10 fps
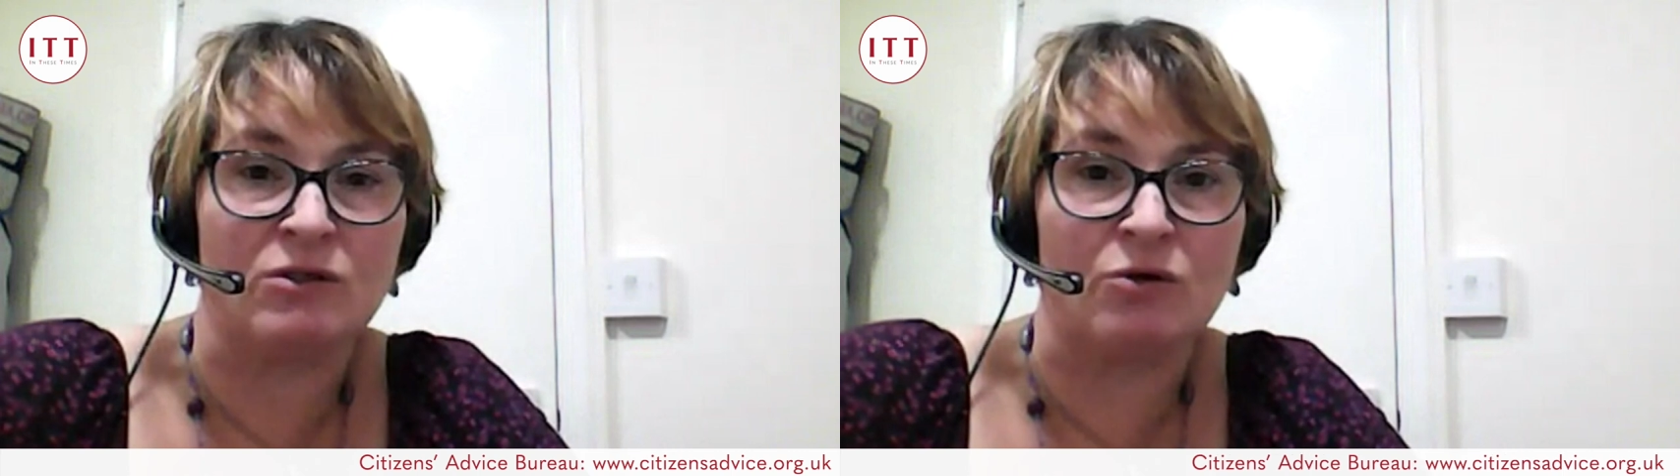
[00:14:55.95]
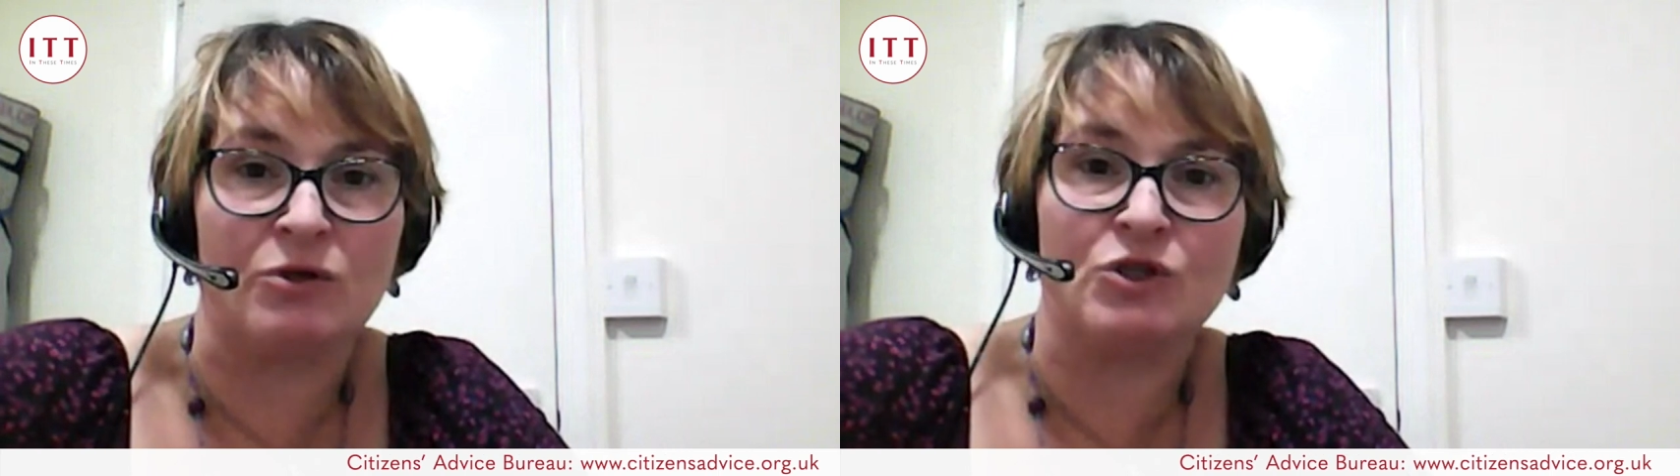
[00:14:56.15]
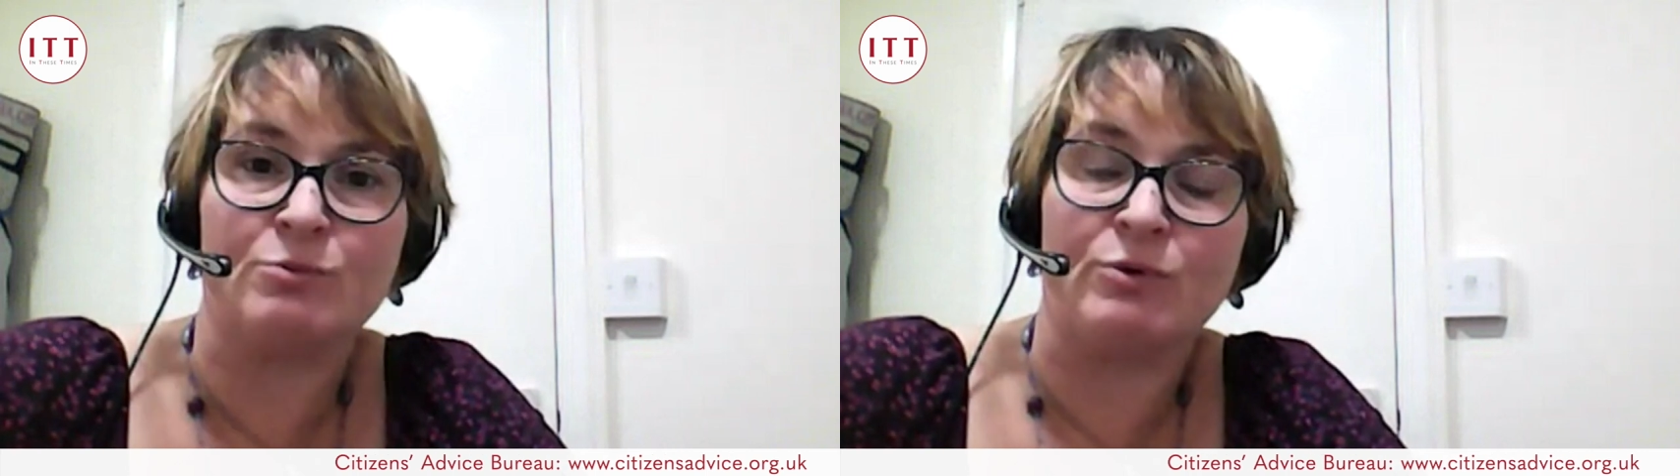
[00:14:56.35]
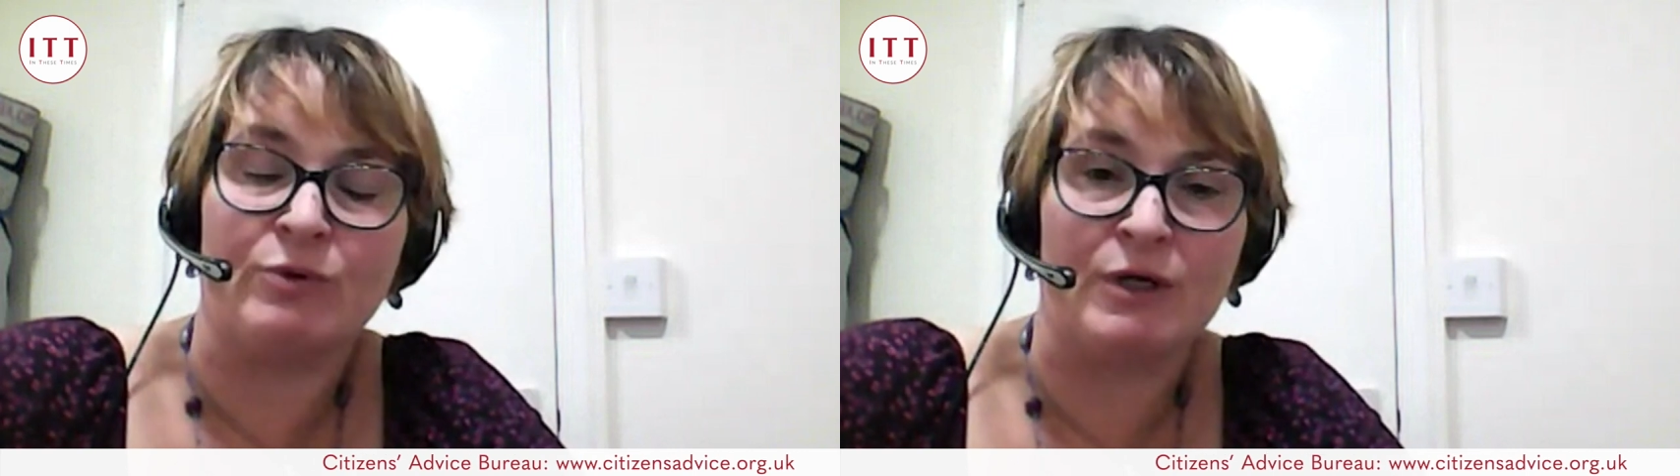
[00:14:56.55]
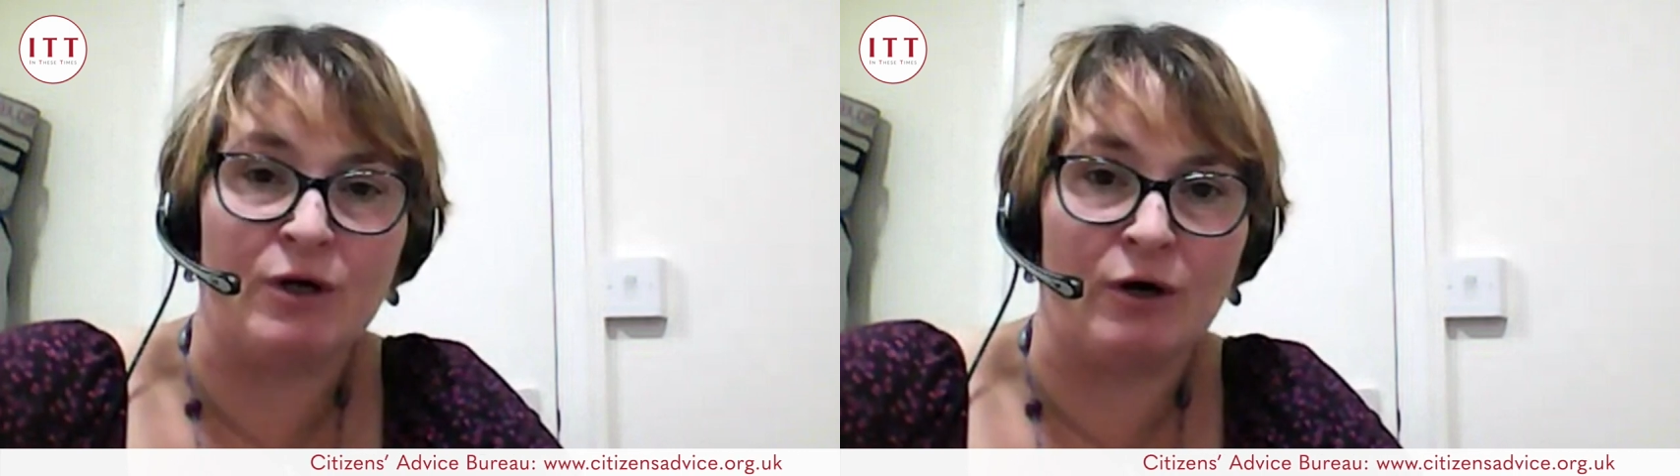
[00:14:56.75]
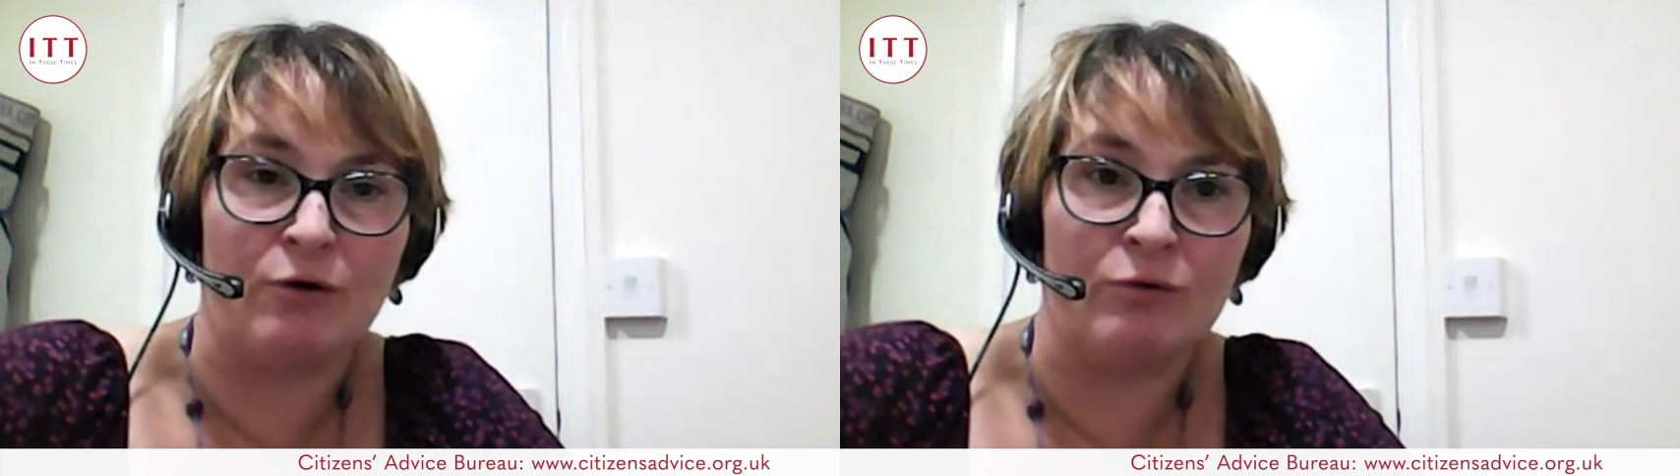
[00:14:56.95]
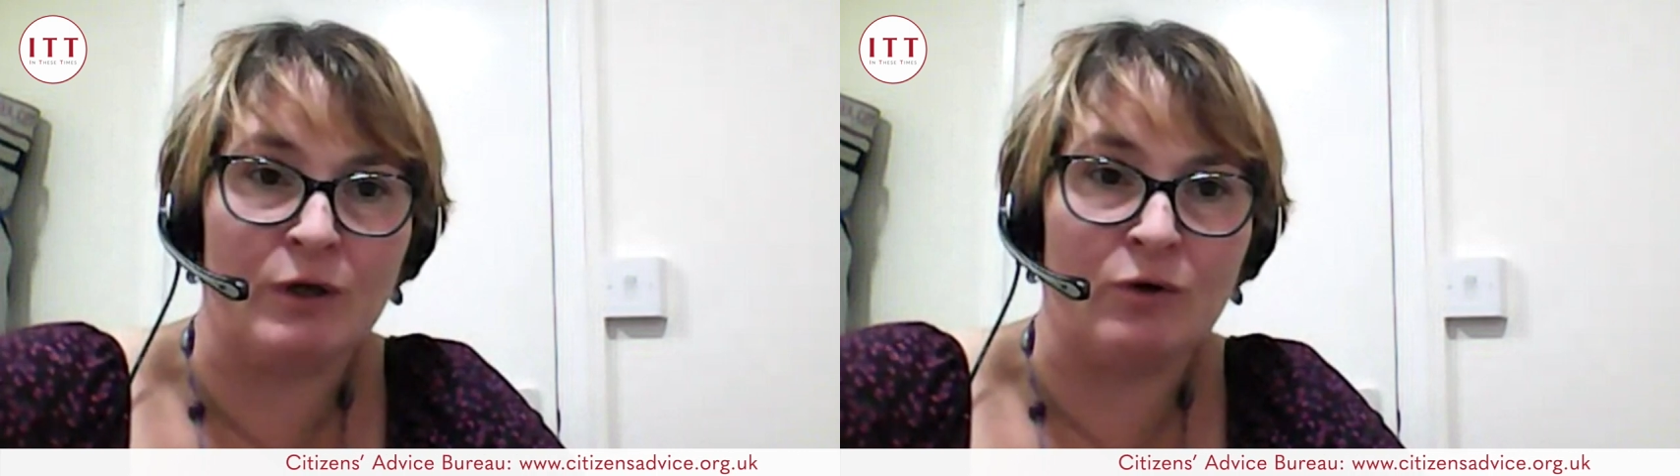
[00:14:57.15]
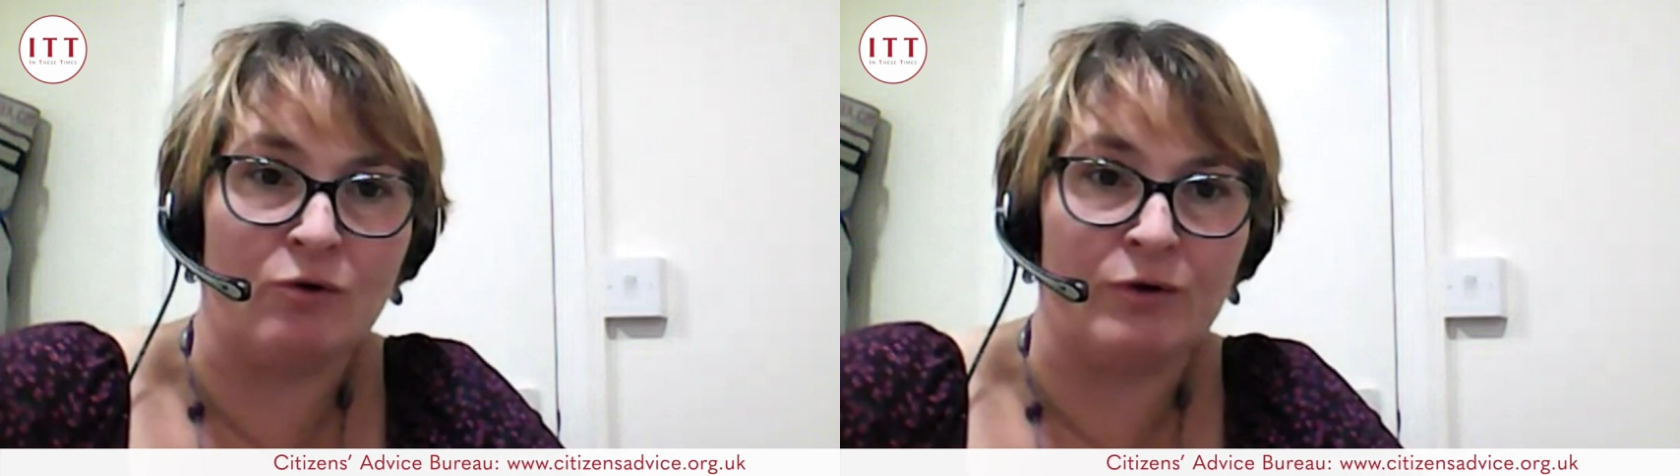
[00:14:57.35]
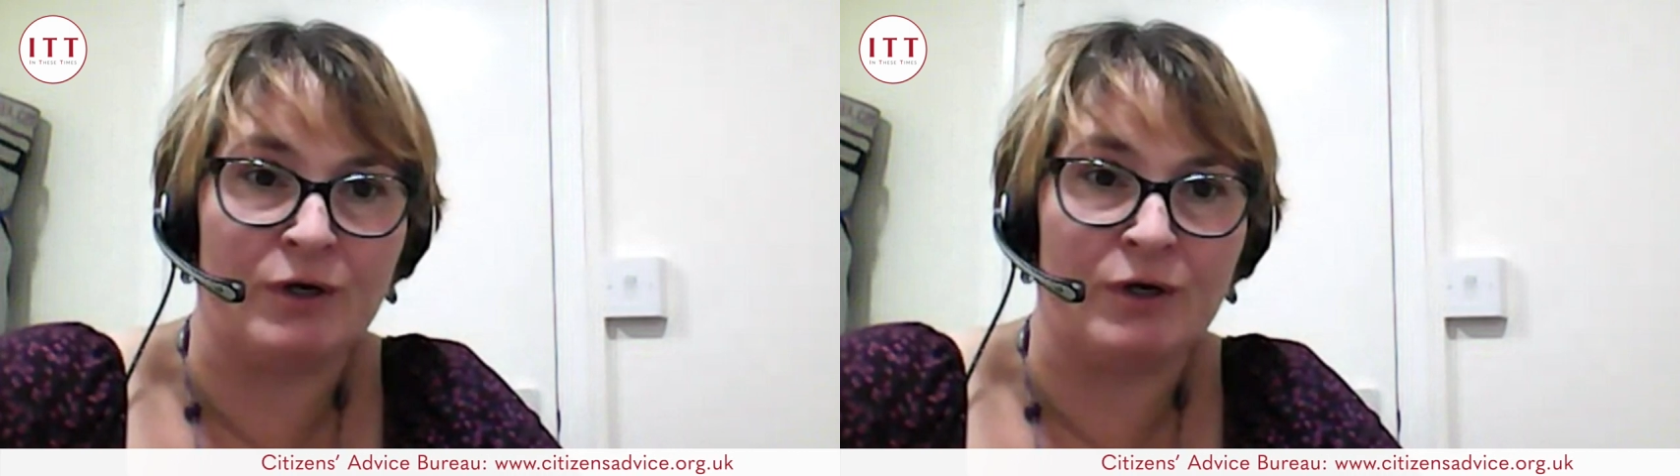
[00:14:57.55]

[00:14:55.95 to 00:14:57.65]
and knowledgeable and know the law